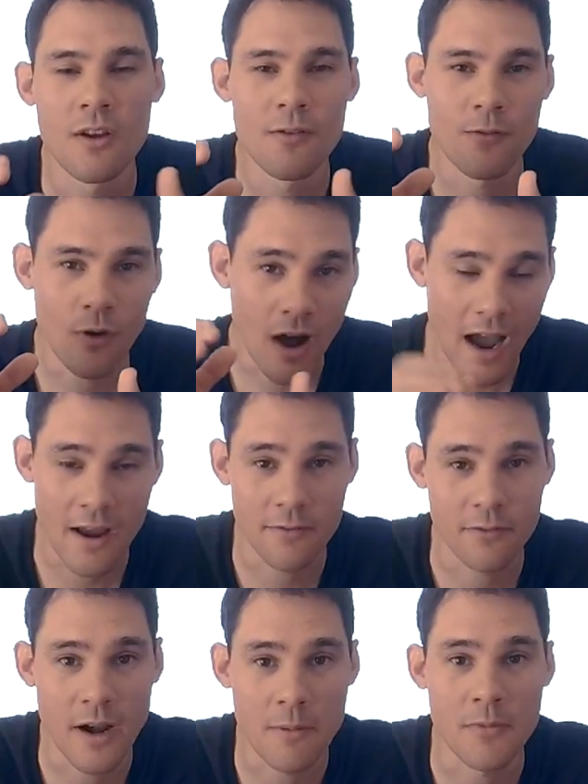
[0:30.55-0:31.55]
for higher
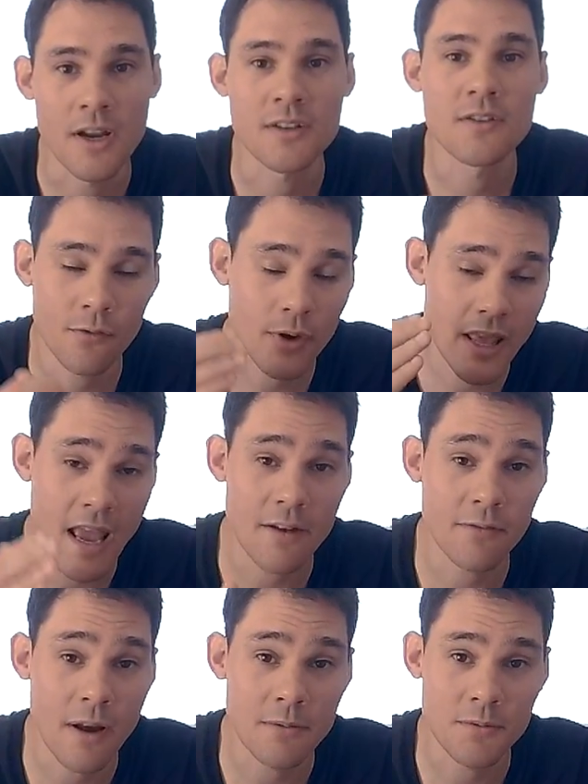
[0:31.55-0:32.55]
frame rates, 48
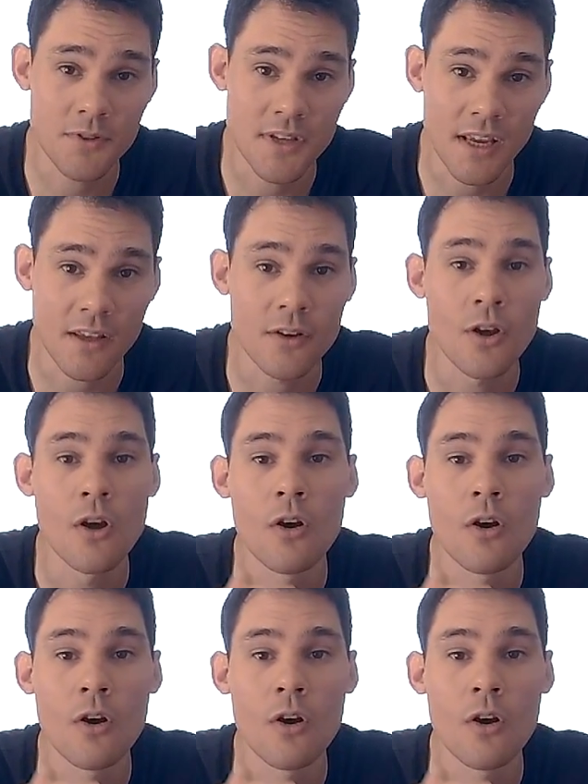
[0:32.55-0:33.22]
frames per second,